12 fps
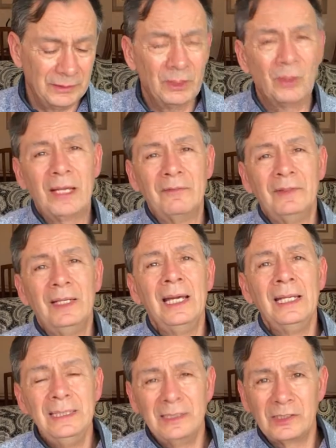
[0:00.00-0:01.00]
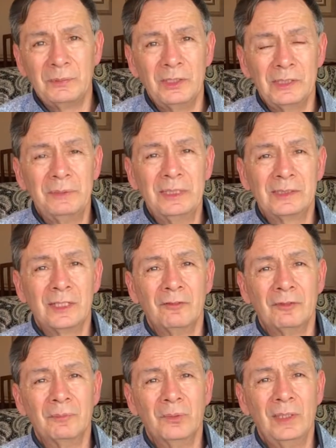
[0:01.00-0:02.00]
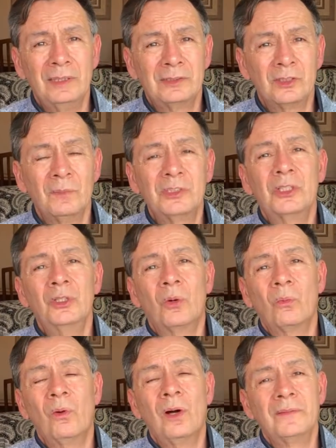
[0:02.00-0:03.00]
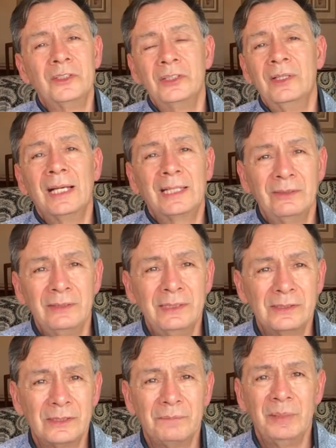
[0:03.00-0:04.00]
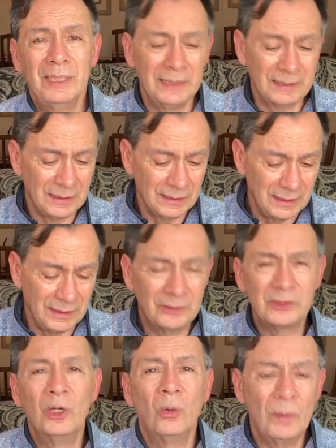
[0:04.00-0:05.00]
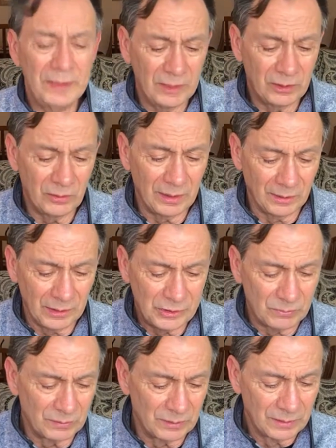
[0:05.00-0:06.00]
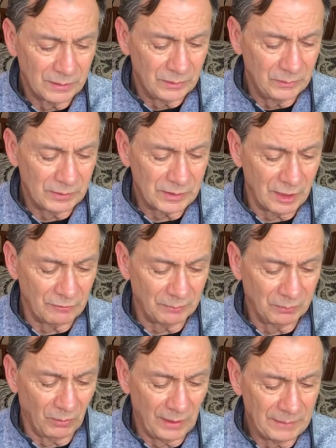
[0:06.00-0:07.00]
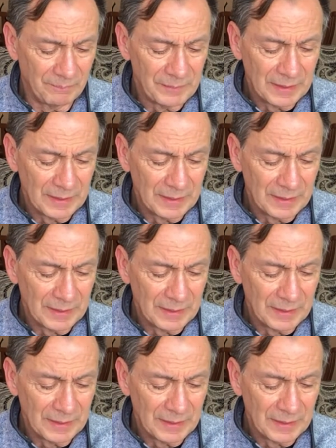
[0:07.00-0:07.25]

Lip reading: you don't have any experience being self-employed, so much could go wrong that you're not going to anticipate, and there's no way you could unless you were self-employed.